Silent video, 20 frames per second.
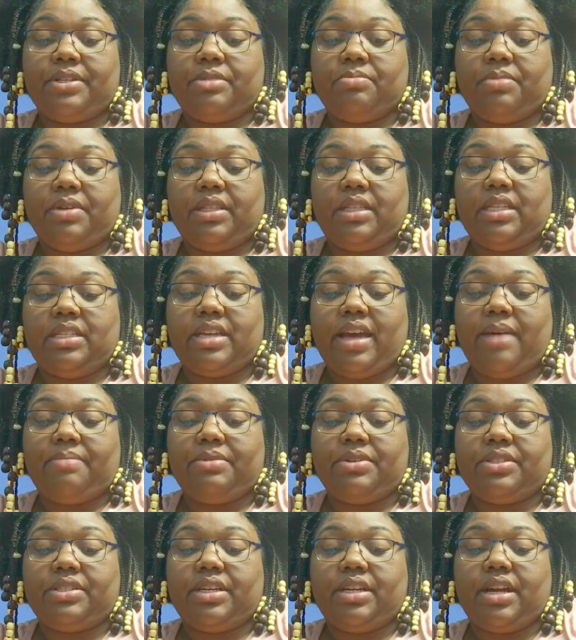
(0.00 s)
but the
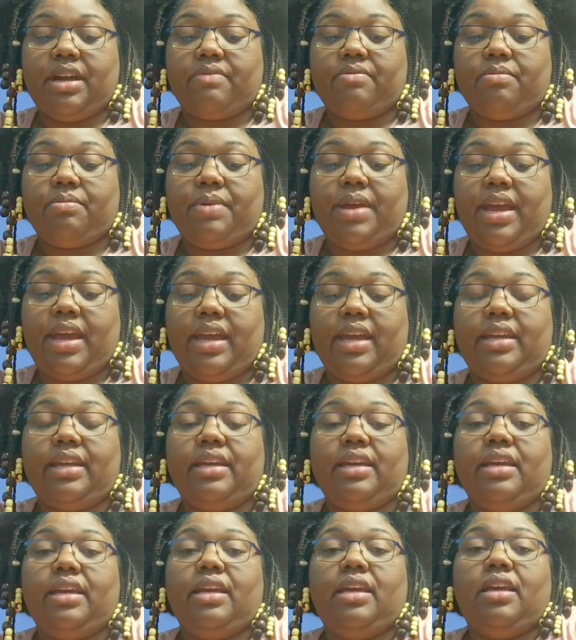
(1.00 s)
chapters that I've read
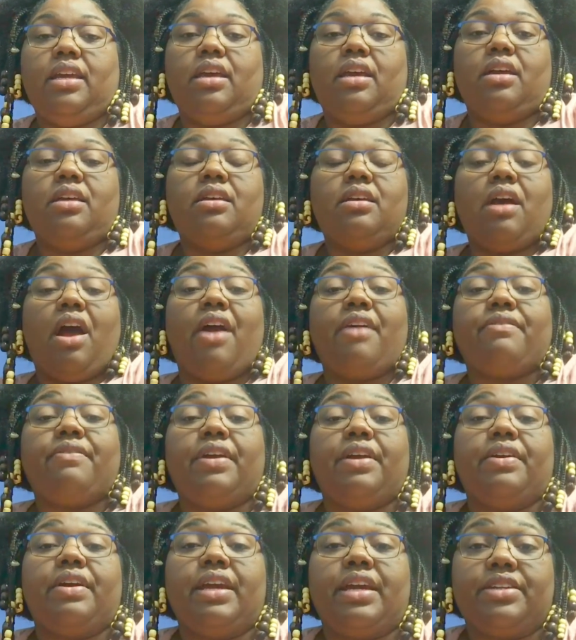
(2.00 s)
are
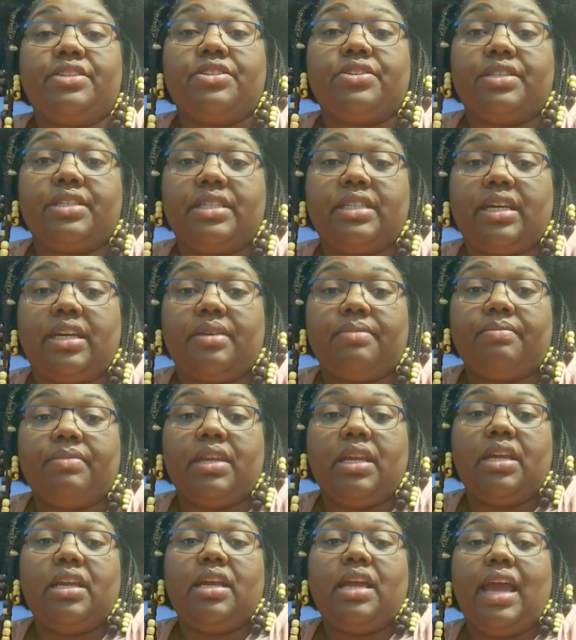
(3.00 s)
very interesting,
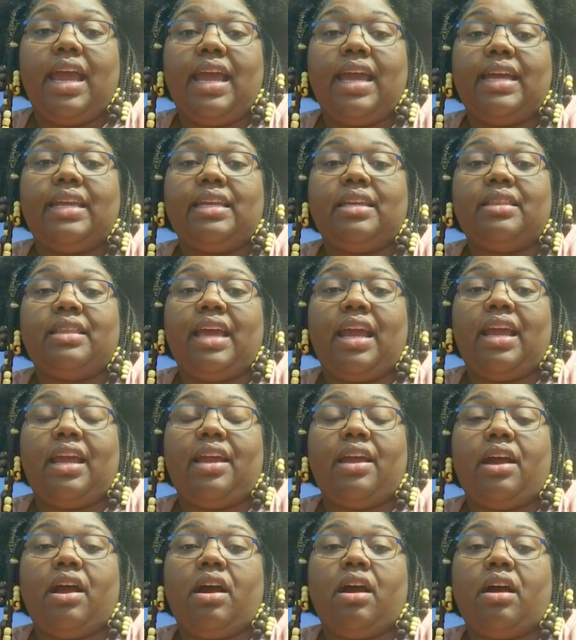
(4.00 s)
and
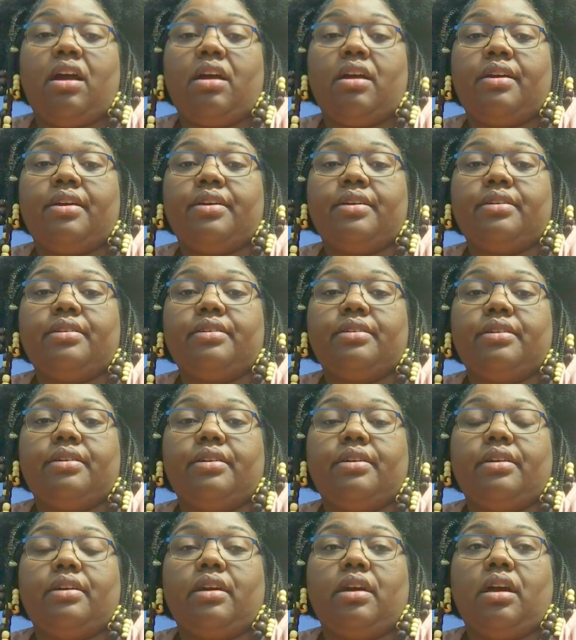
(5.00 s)
they are
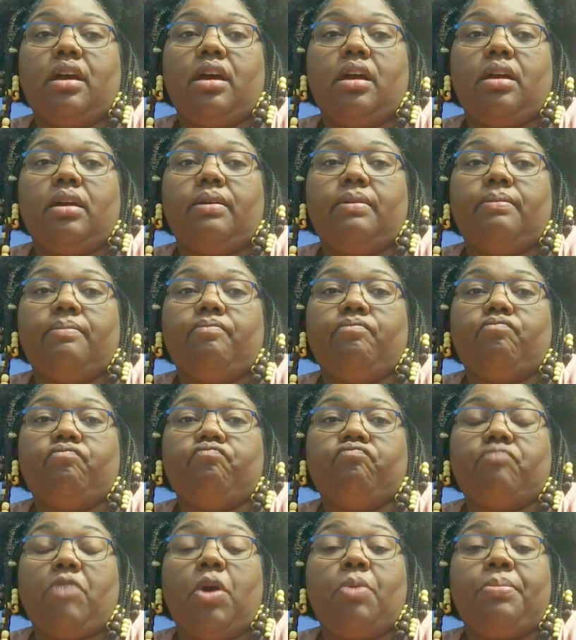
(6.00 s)

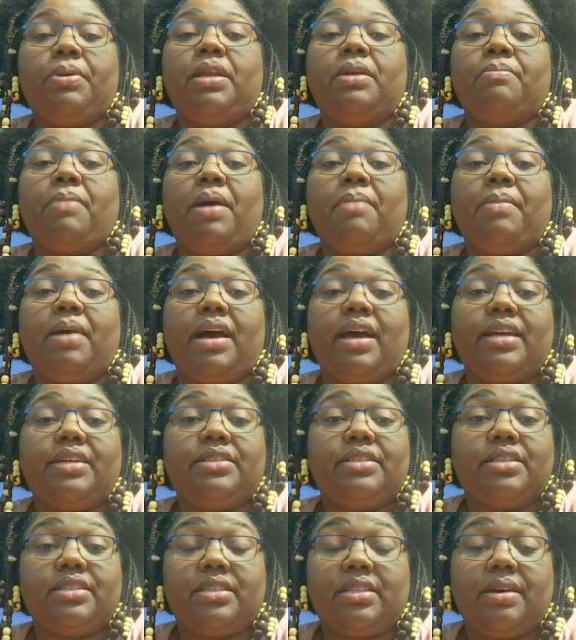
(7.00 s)
opening my mind
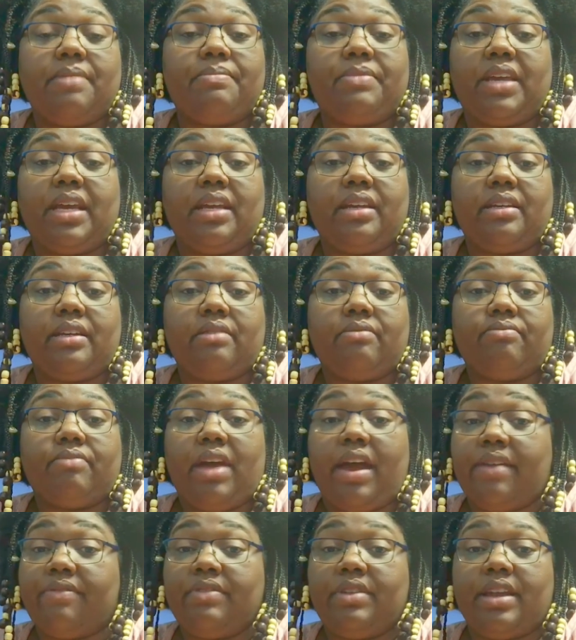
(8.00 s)
to something
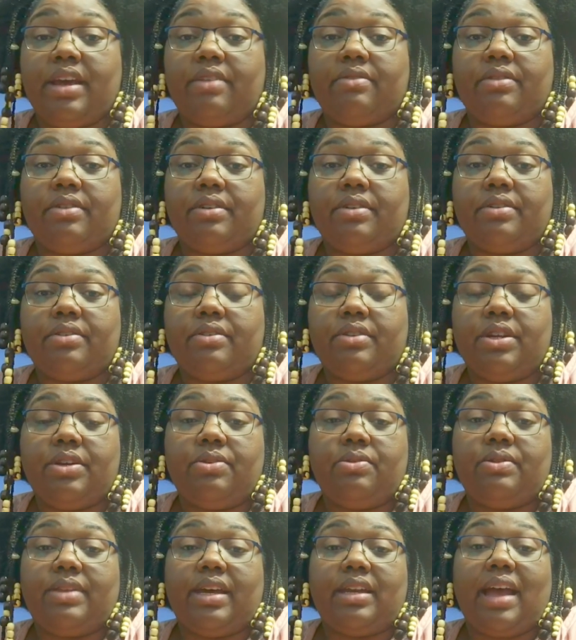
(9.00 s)
I've never
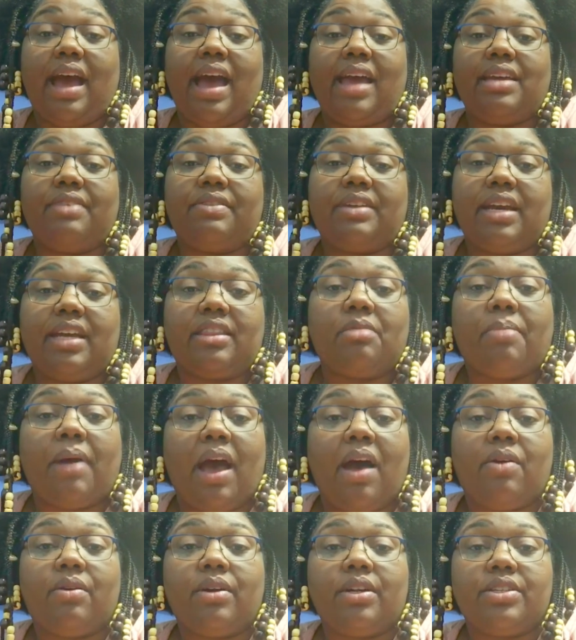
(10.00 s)
knew that I even had the
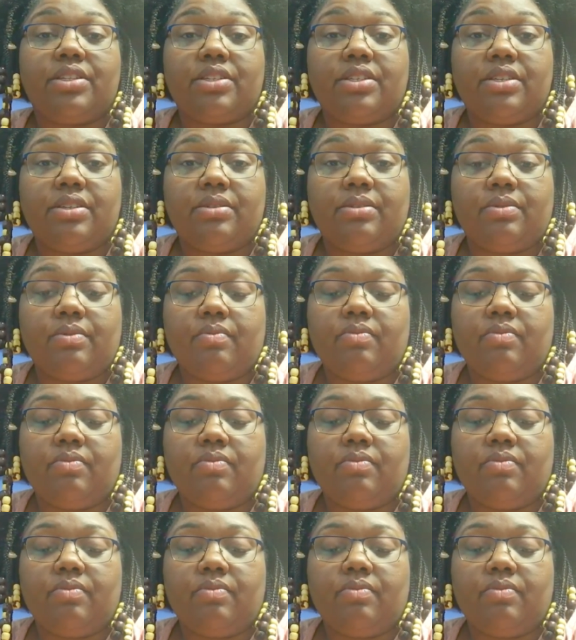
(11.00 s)
power to do.